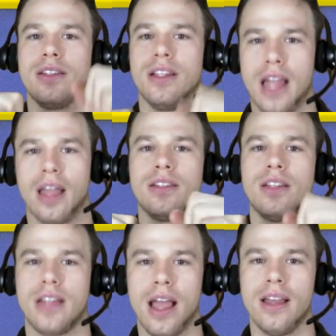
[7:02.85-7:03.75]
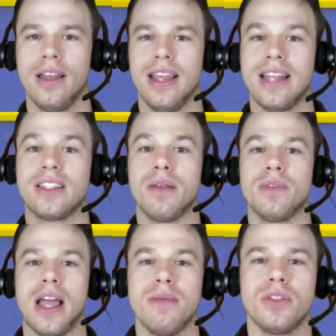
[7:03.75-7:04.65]
da-da, da-da, and
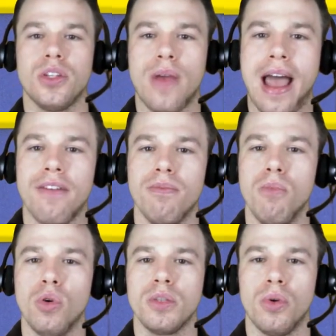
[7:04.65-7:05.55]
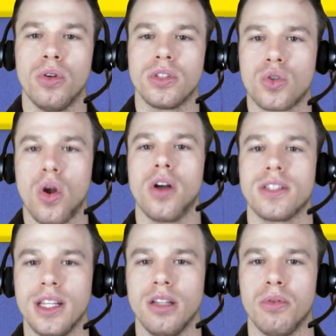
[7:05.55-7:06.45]
sometimes you have multiple strong
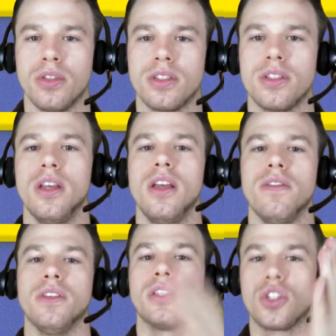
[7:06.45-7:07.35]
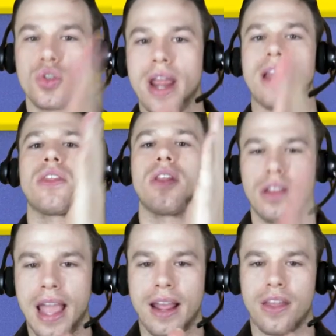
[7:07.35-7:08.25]
syllables. Feel the strength,
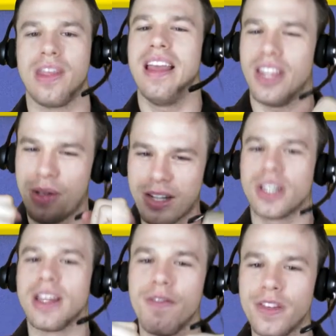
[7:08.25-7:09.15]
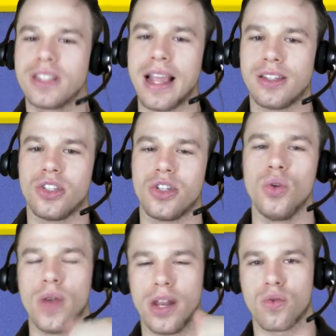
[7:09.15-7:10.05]
length, that you actually emphasize
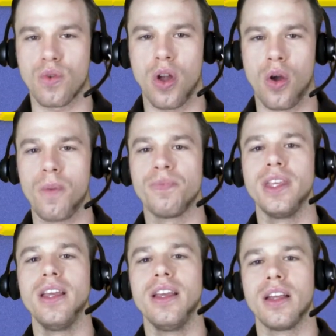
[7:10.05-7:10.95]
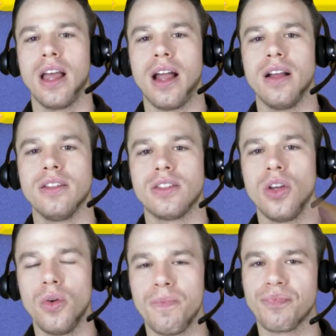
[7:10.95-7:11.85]
two in a row. So